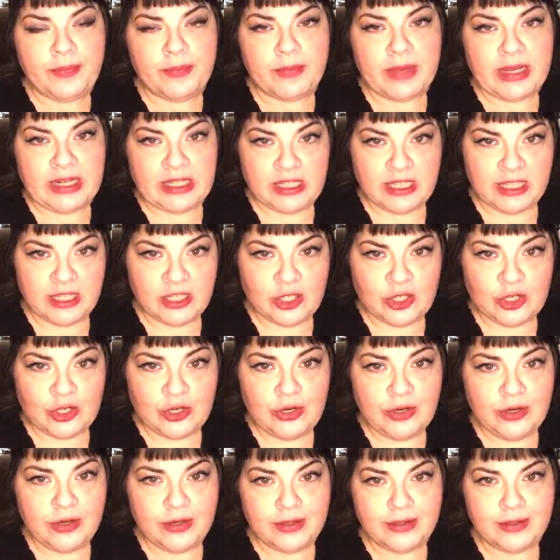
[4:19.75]
My
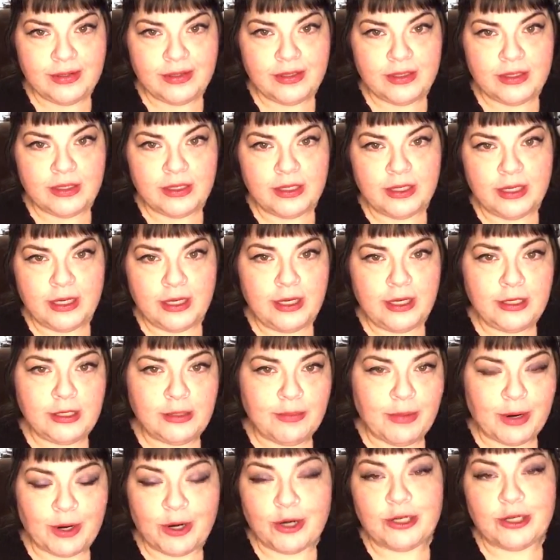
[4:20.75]
sister is
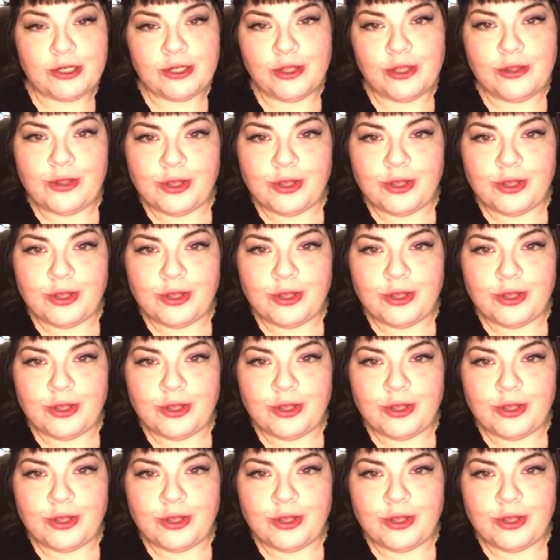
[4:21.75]
March the